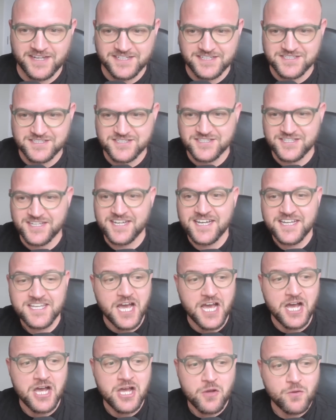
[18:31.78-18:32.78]
finance.
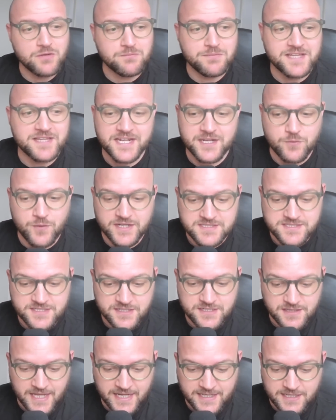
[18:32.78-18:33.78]
Yeah, well, but anyway, it's
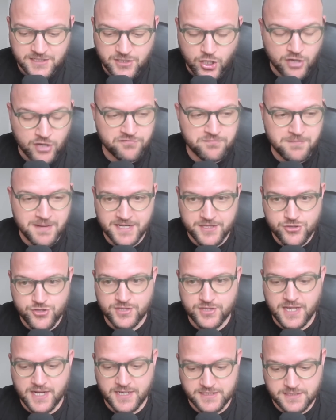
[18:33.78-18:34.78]
like an off-balance
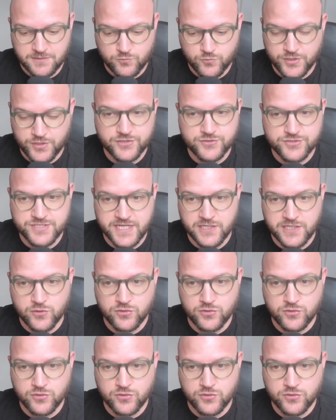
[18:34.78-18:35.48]
sheet item where you say,